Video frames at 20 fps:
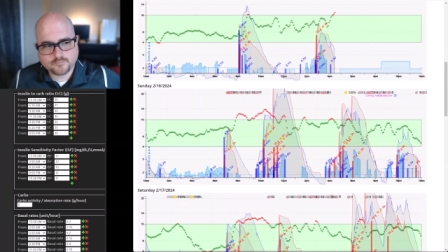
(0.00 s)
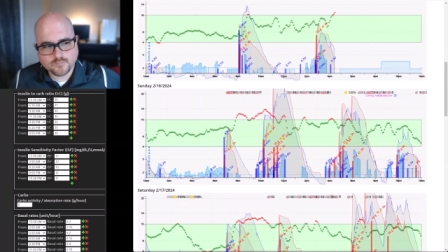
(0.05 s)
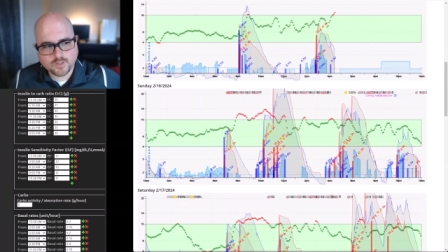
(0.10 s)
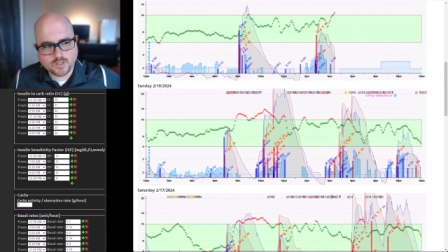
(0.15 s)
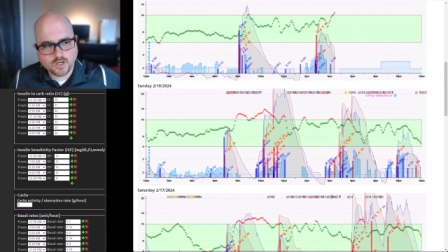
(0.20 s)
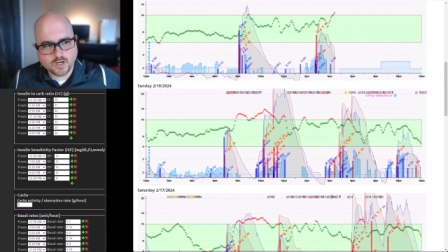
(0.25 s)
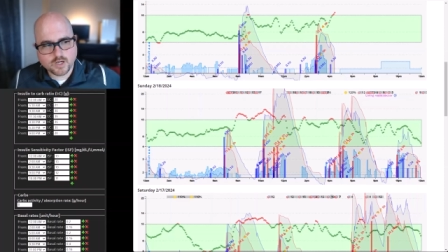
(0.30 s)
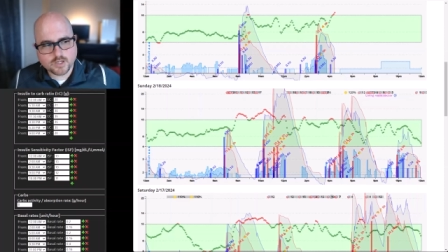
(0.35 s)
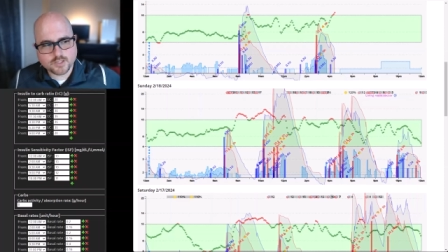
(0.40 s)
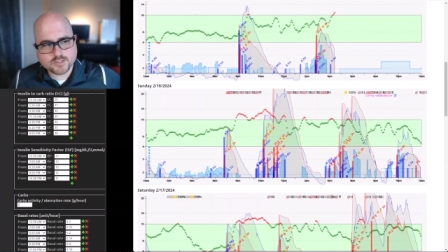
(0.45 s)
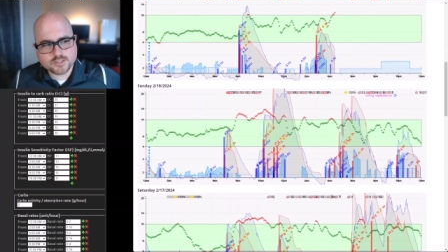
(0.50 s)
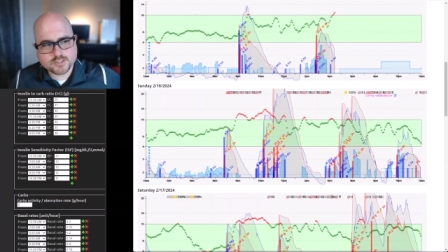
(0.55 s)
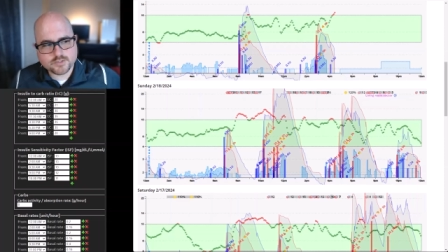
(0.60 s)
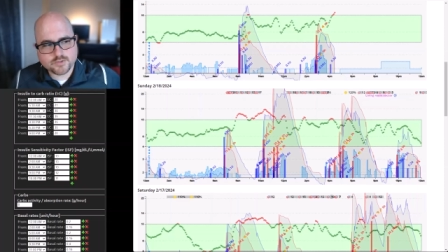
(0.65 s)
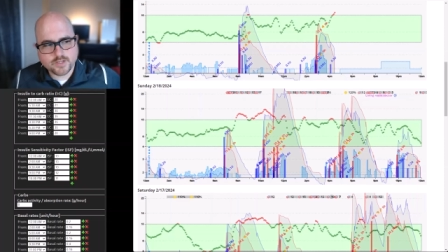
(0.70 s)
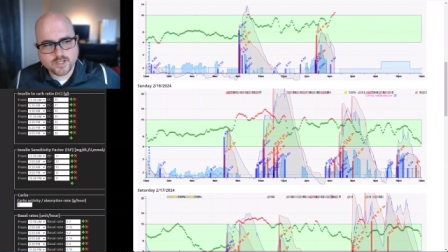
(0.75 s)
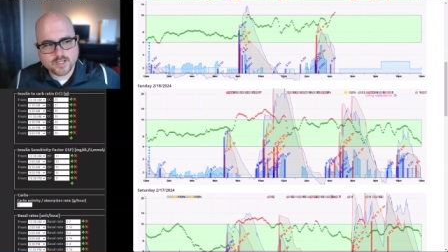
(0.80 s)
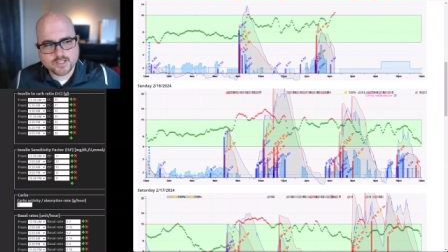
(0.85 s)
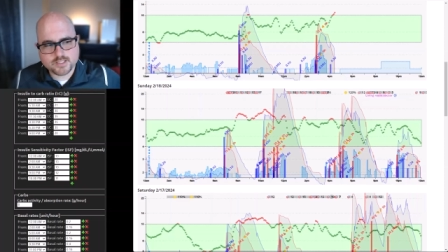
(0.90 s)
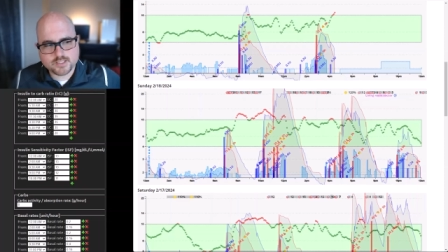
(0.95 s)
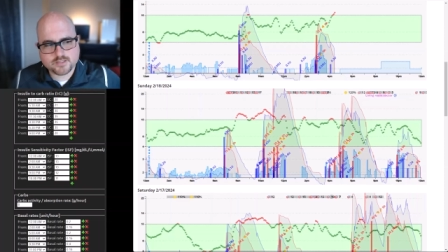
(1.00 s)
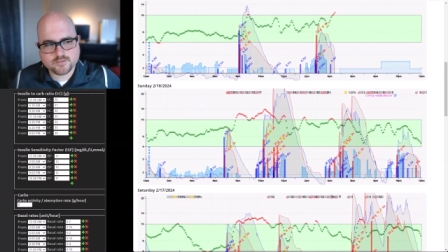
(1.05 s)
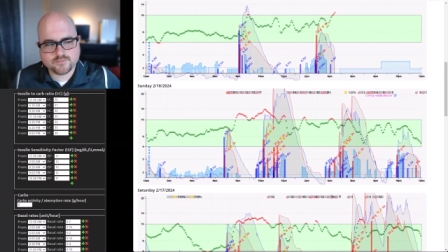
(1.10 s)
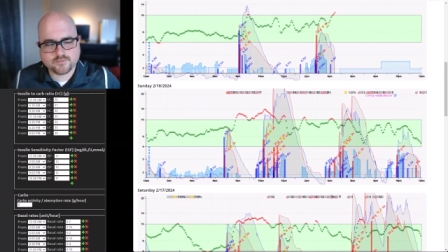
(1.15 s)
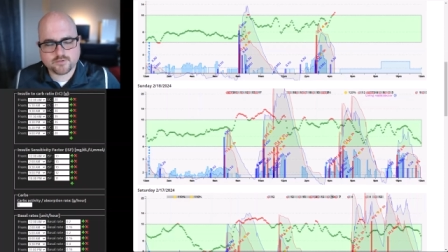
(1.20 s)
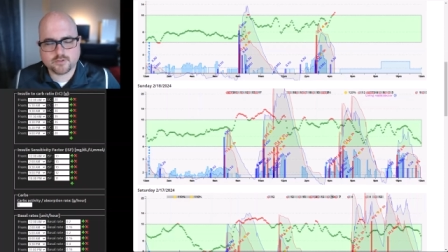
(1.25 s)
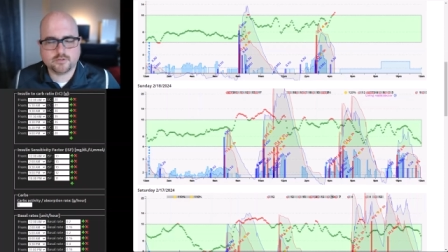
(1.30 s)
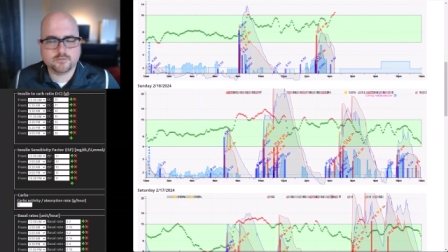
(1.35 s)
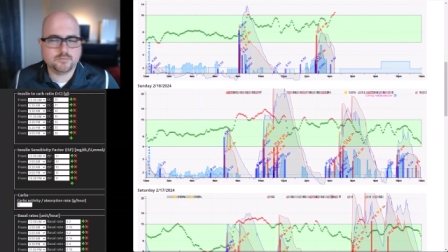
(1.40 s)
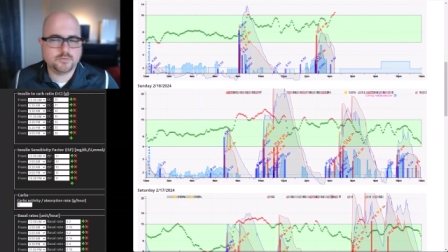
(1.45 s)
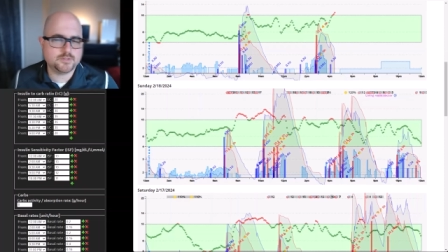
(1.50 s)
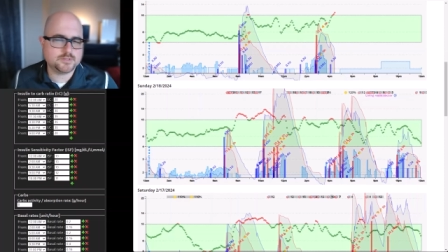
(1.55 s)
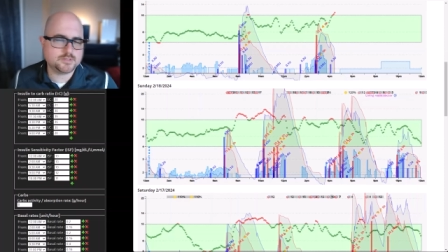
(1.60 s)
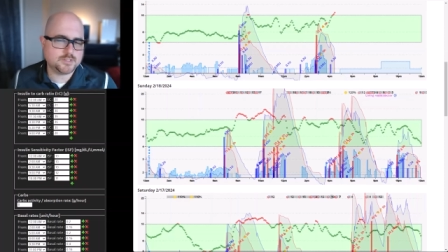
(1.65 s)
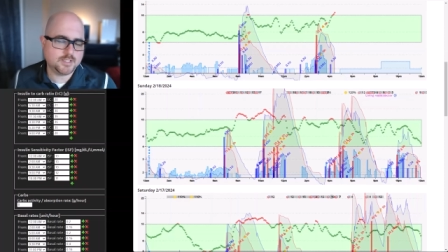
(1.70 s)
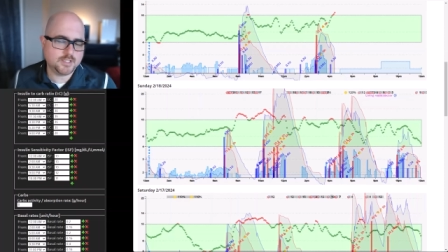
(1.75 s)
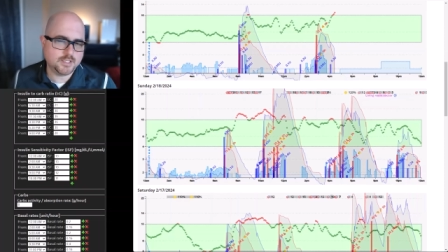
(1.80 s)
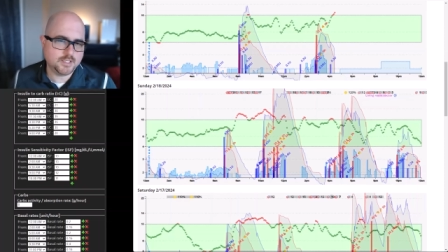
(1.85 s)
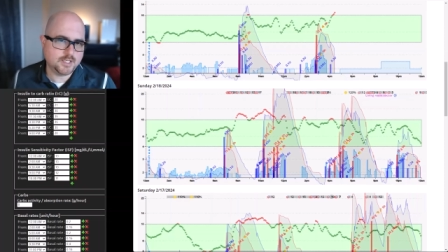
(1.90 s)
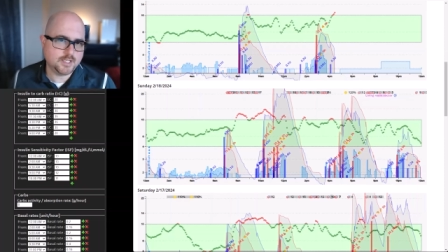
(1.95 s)
are strange for almost
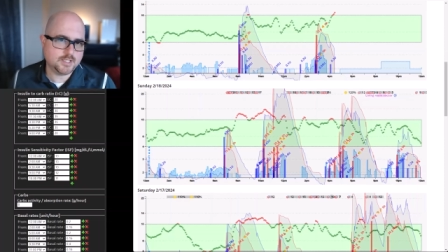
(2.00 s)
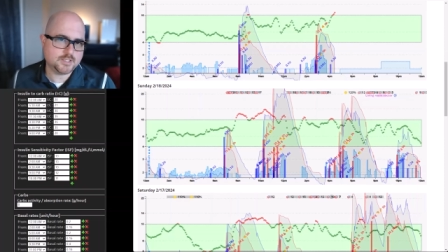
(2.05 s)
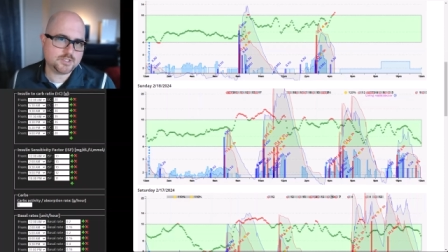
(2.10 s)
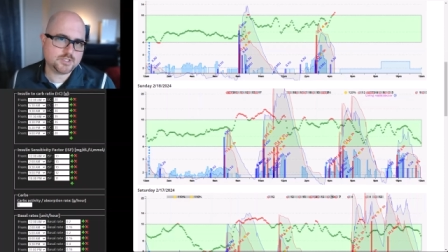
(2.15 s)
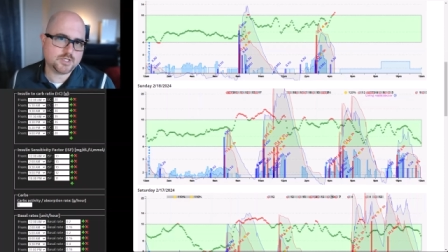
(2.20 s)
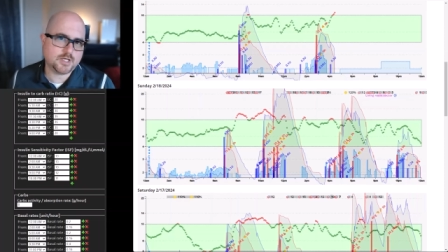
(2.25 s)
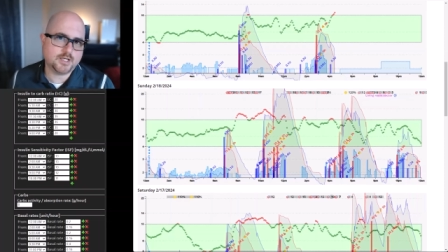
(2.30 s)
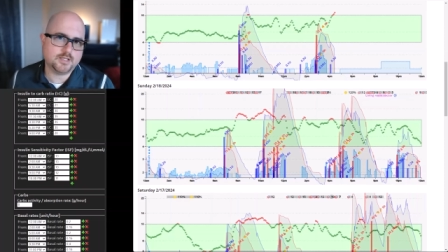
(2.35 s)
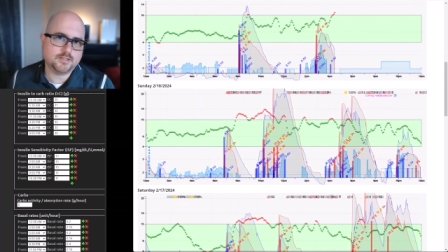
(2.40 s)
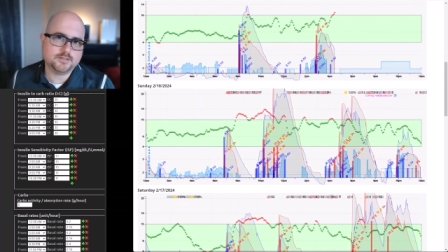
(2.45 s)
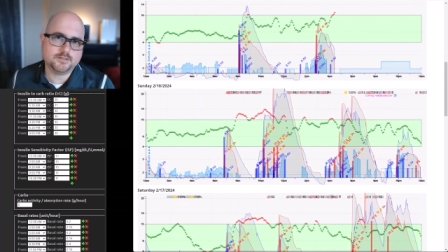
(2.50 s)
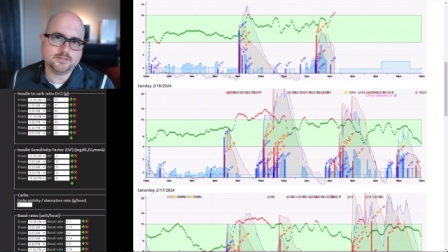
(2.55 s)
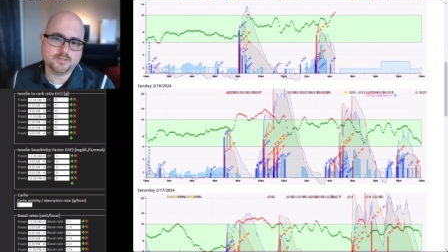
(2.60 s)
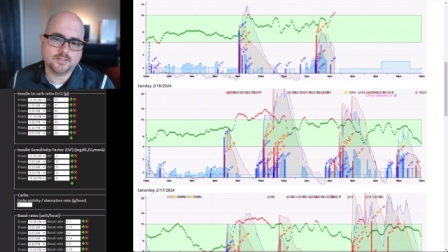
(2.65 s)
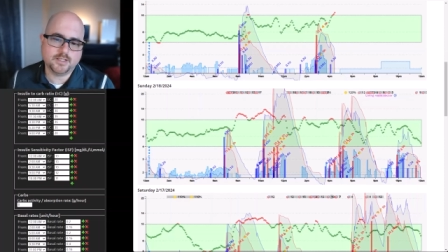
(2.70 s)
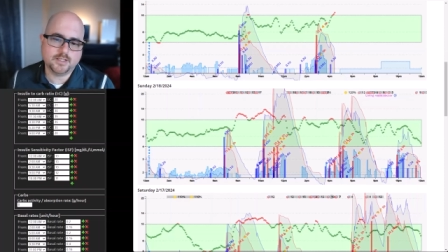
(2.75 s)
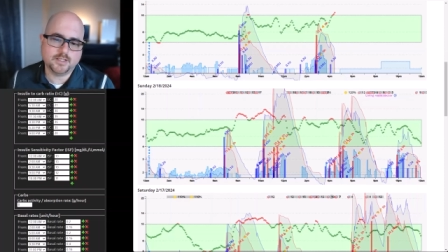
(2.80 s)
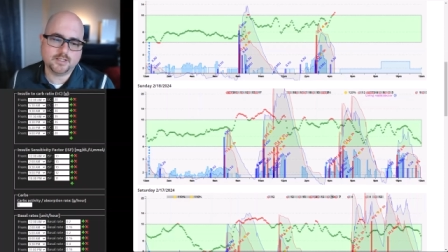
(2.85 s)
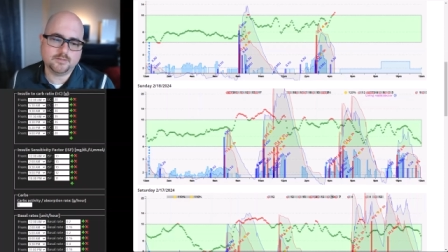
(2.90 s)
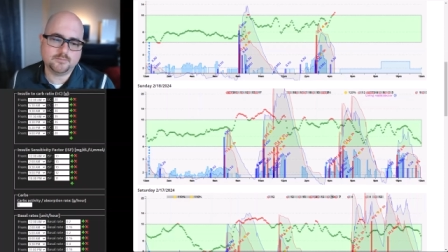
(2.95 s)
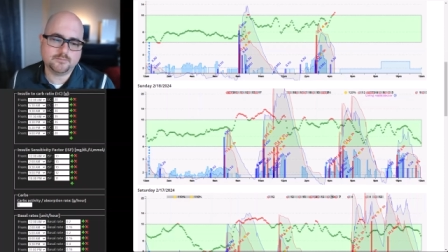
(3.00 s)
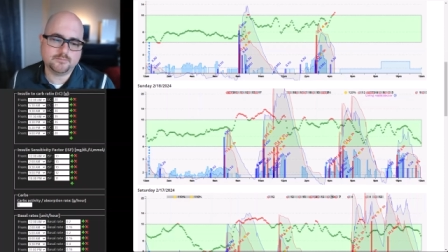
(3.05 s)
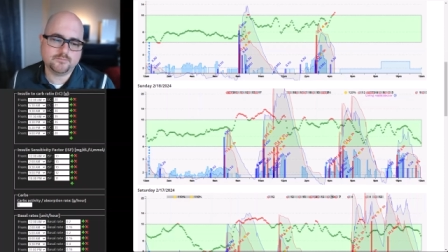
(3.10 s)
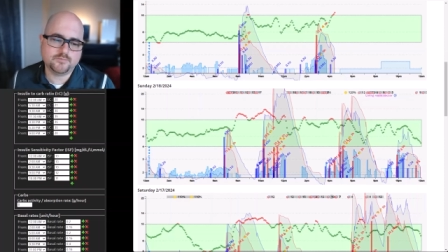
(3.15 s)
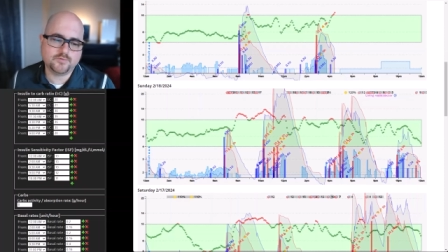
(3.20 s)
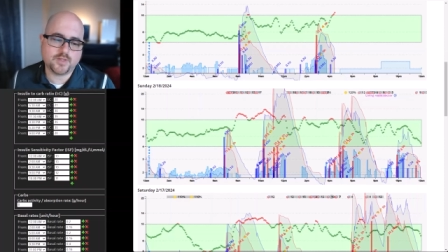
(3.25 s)
any age child um,